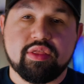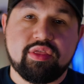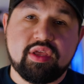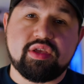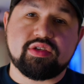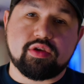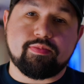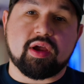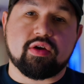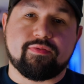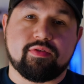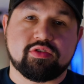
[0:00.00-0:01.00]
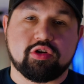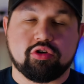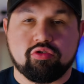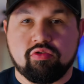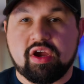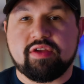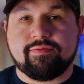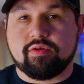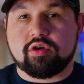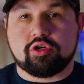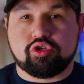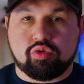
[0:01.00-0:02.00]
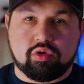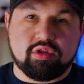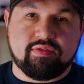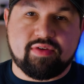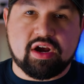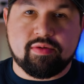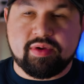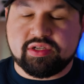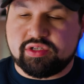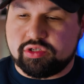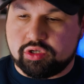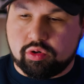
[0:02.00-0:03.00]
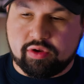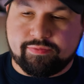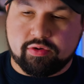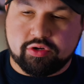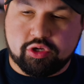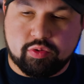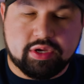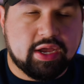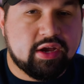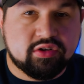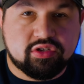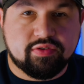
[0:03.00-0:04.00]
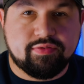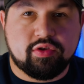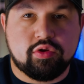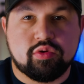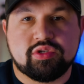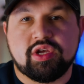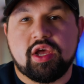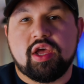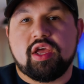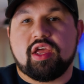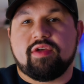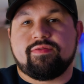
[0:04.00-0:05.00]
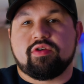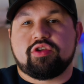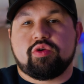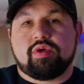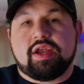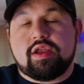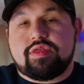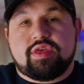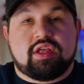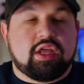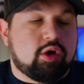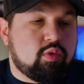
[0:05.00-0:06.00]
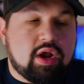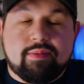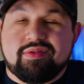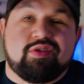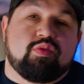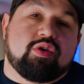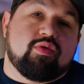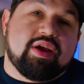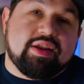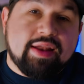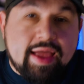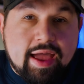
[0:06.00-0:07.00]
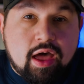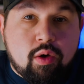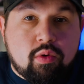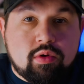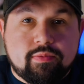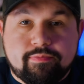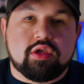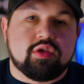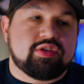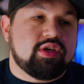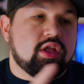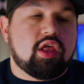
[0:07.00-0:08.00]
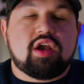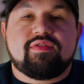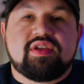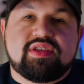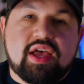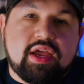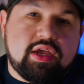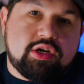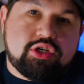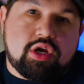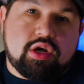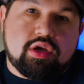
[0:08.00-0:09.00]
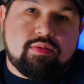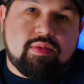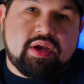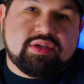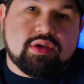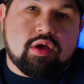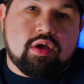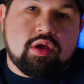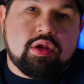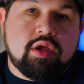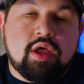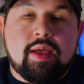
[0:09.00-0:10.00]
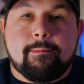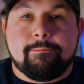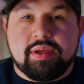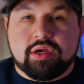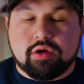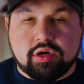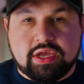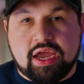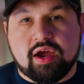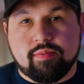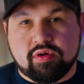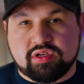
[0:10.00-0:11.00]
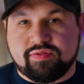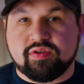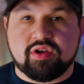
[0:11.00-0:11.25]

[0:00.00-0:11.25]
These microphones are great for controlled environments. So if you're doing interviews, if you're doing anything like what I'm doing right now, you'll see a lot of these high-end shotgun mics on bigger cameras for